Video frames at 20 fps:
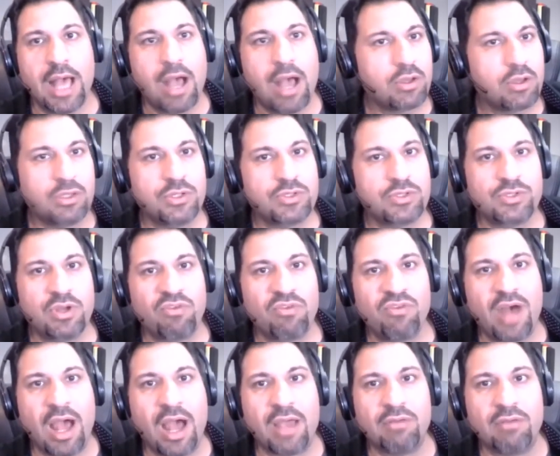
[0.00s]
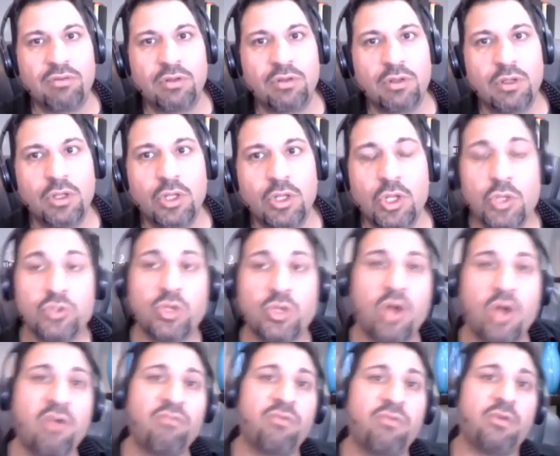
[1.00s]
How could you survive?
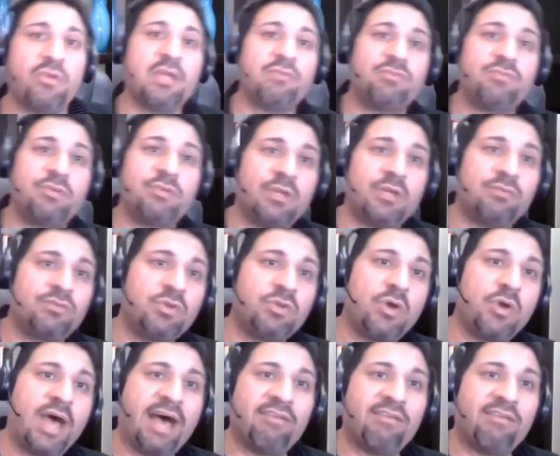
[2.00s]
So if, if, if you